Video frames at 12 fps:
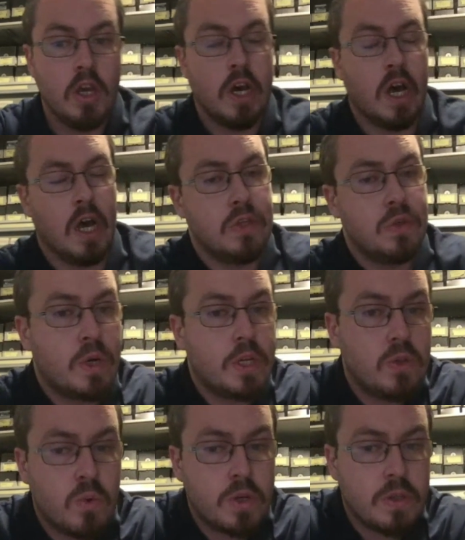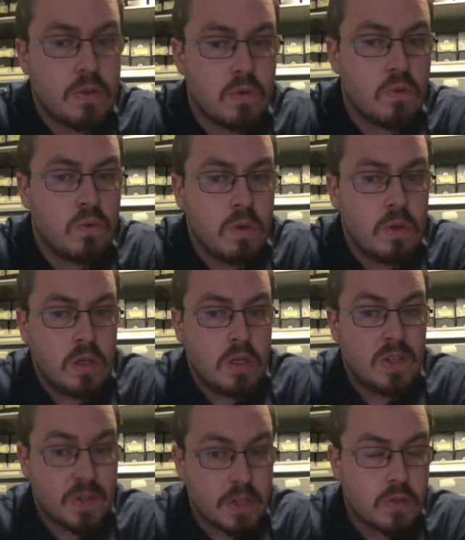Uh, 2022
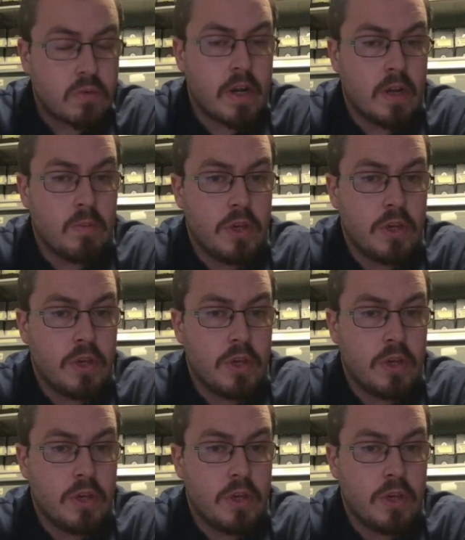sixth round